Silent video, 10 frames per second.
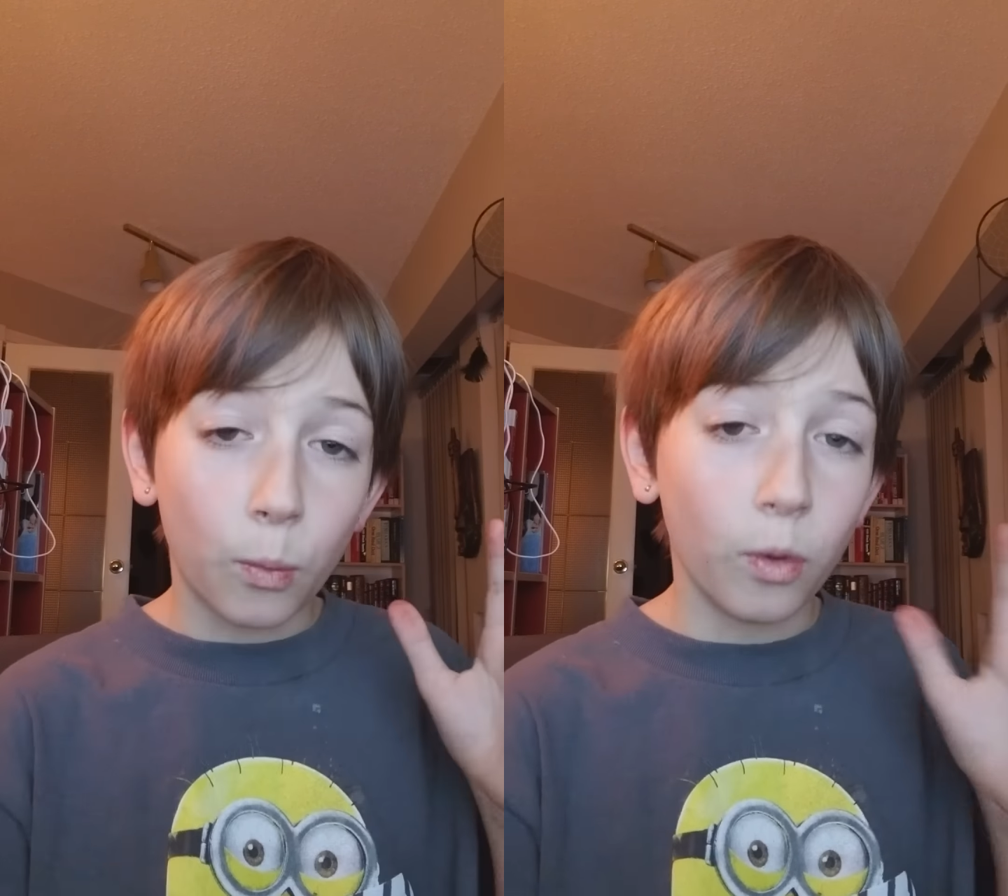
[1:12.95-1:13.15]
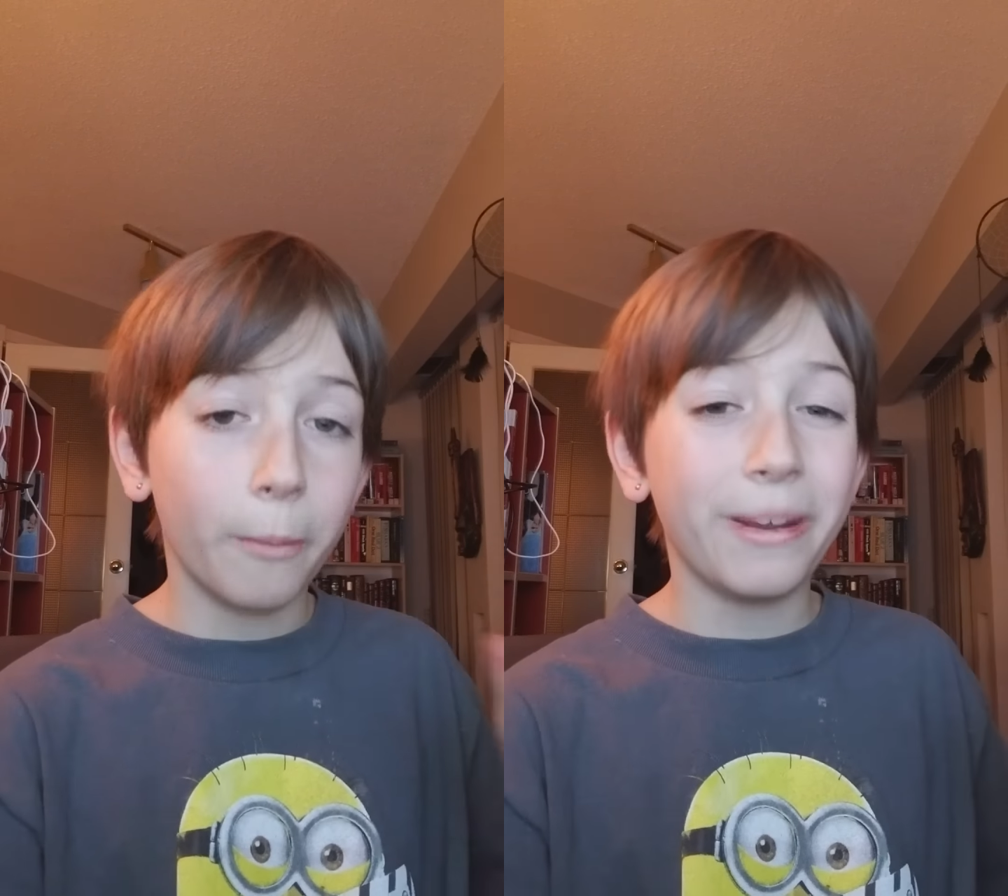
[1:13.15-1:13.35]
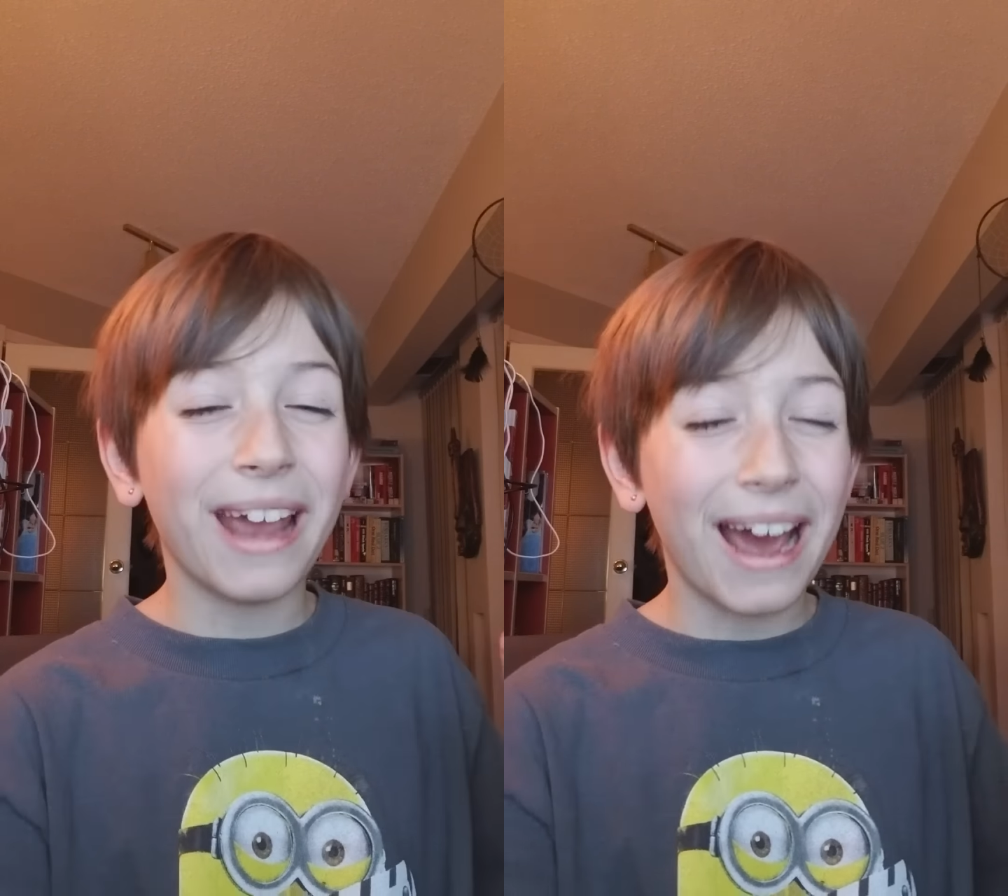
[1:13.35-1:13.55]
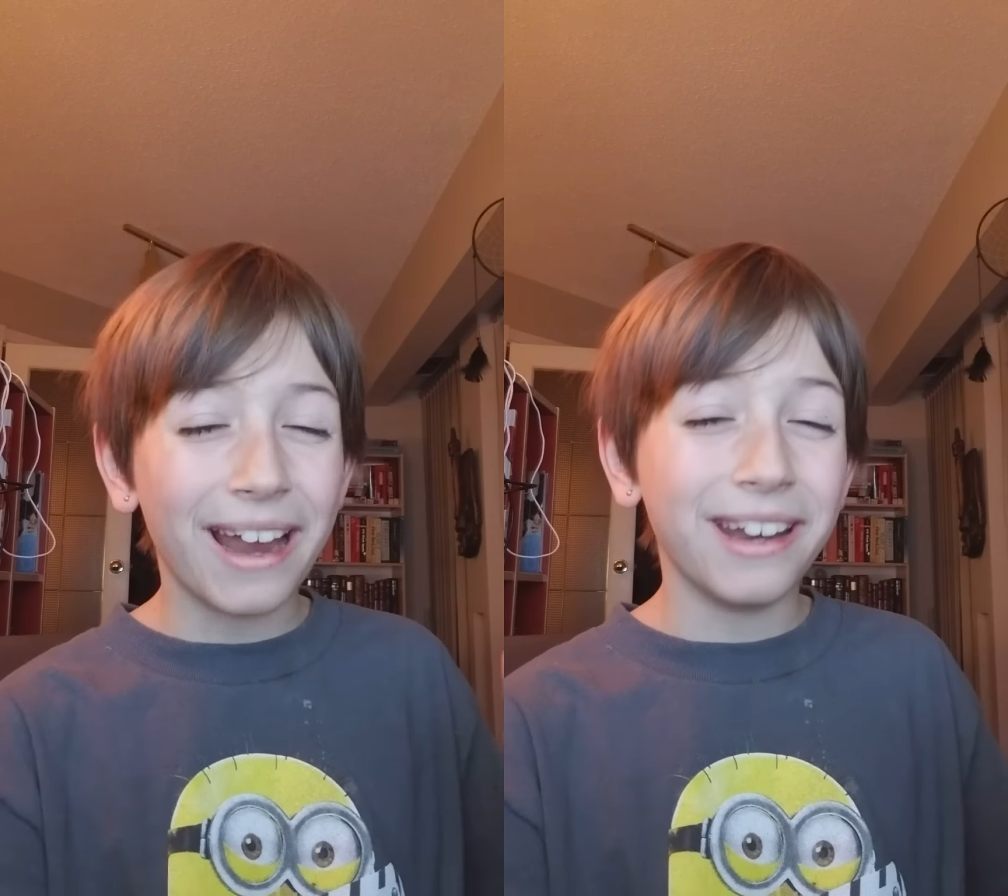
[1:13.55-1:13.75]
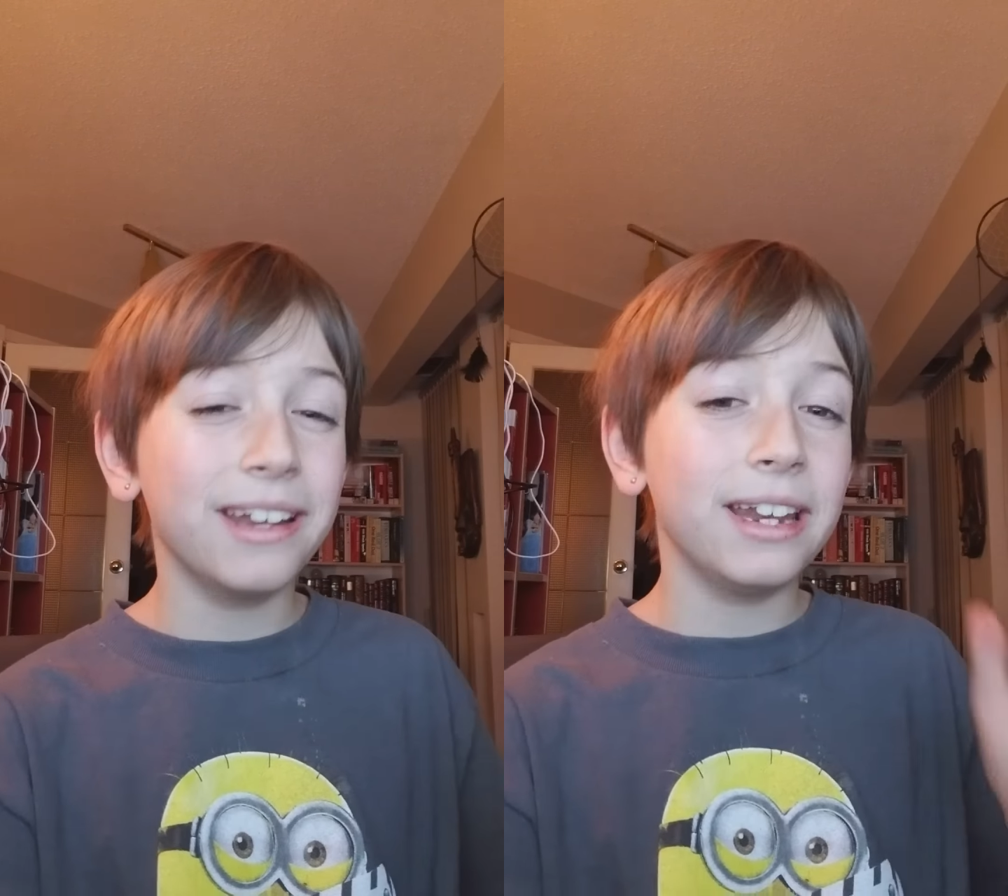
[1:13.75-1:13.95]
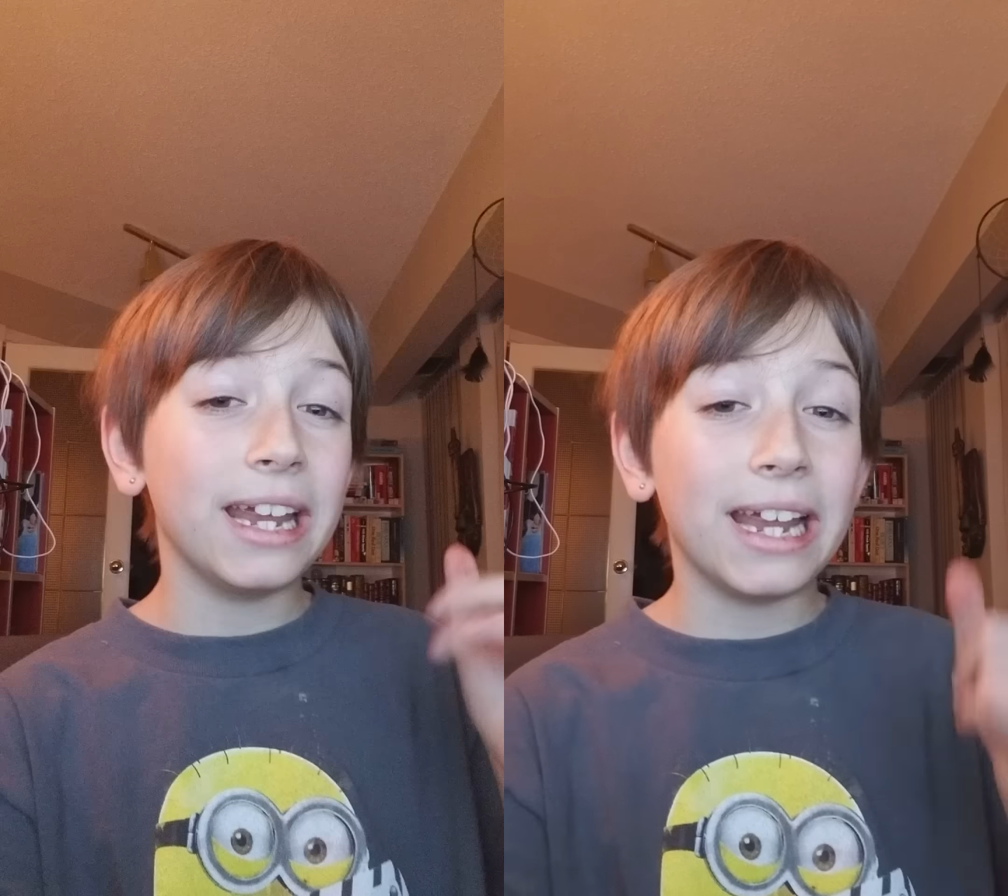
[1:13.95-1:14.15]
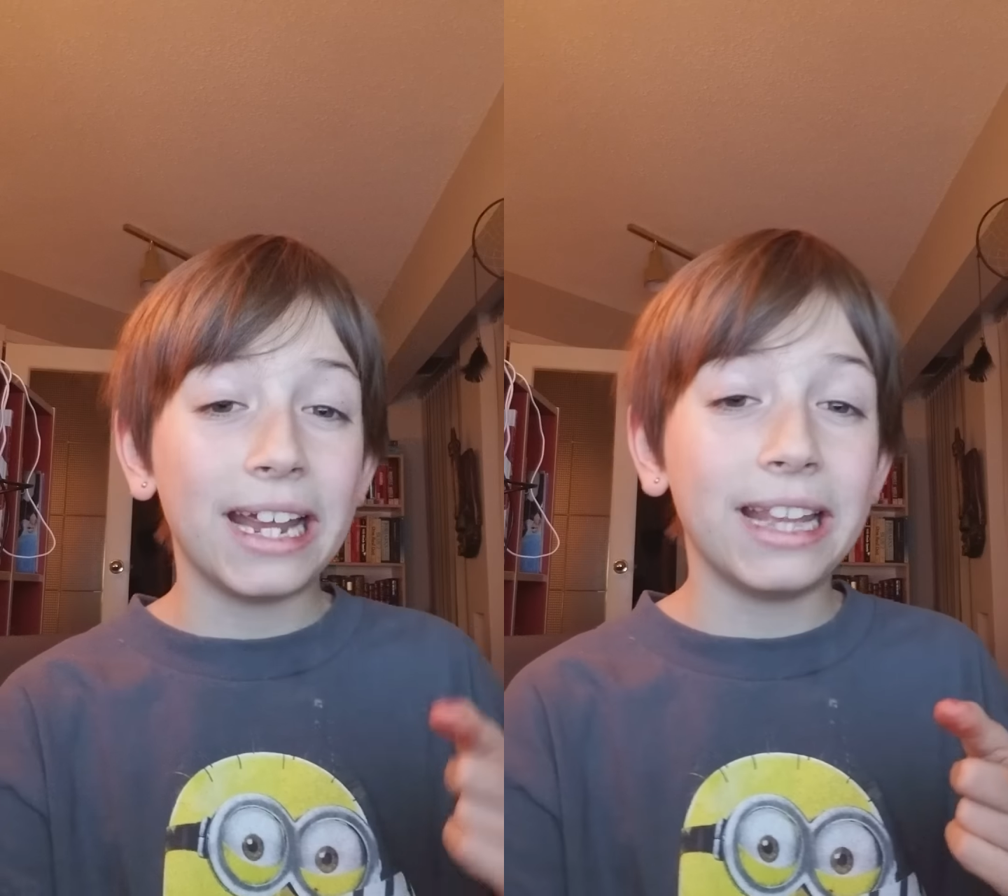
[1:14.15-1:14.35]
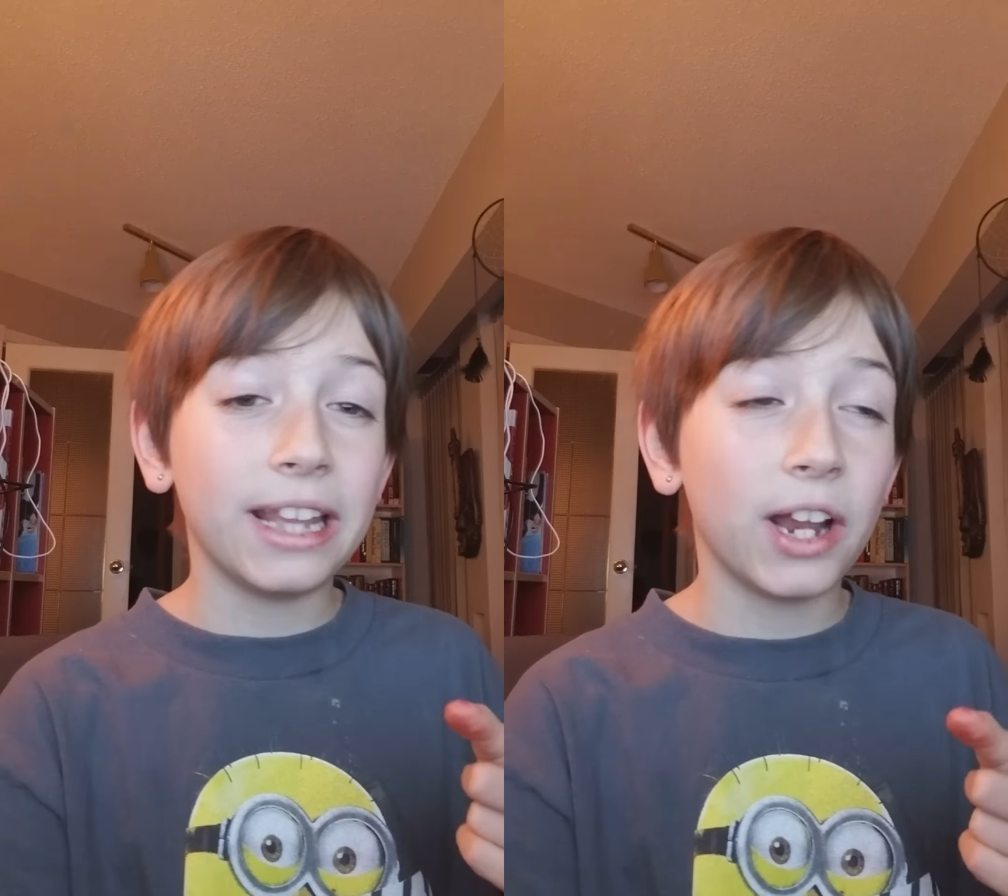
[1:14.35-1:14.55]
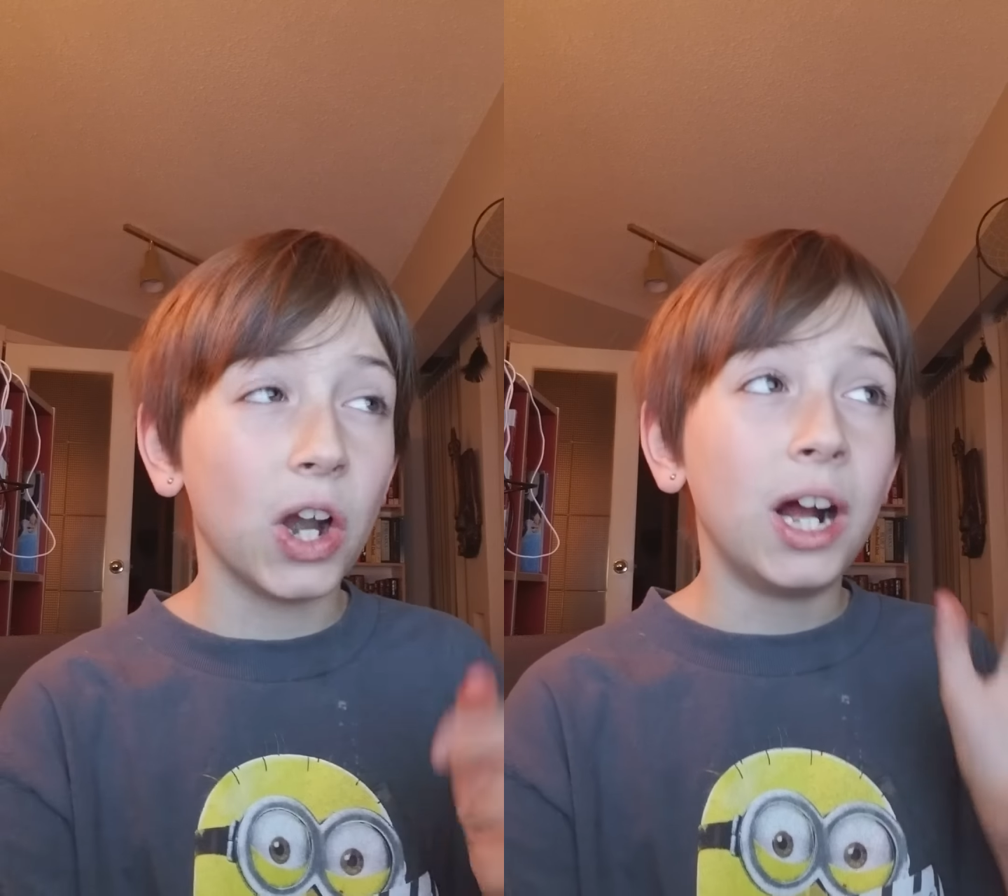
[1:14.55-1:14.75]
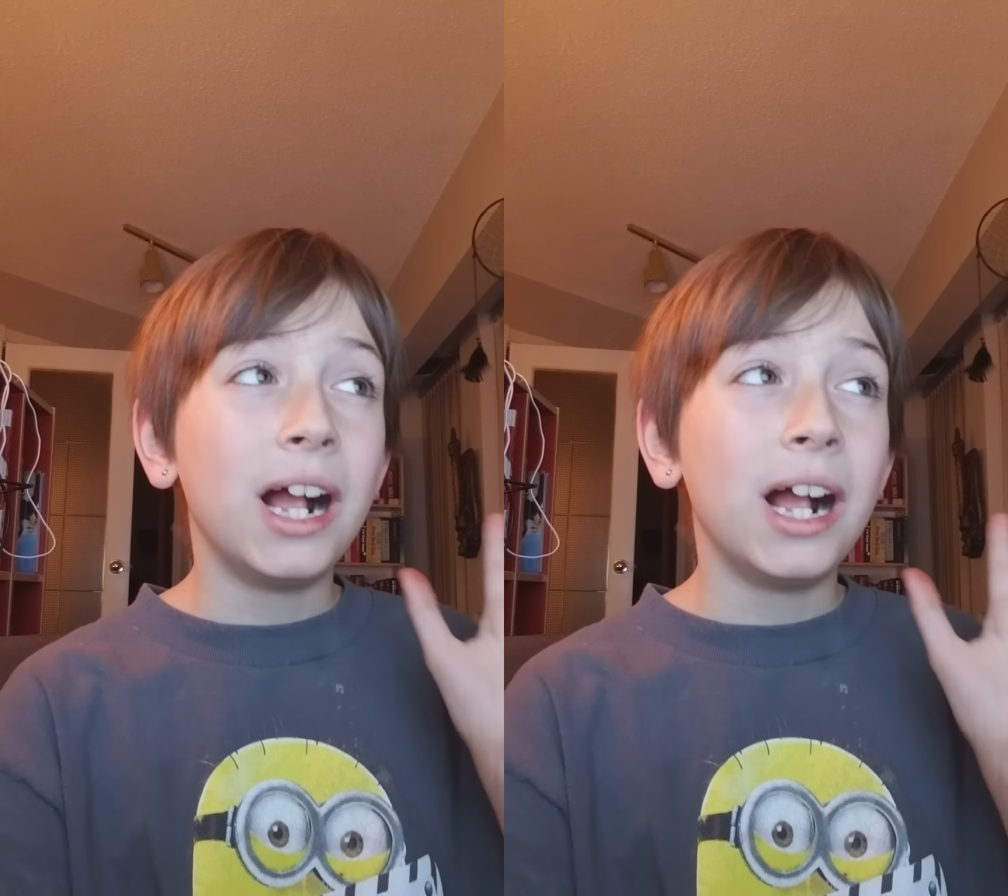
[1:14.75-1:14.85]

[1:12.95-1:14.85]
will be added in there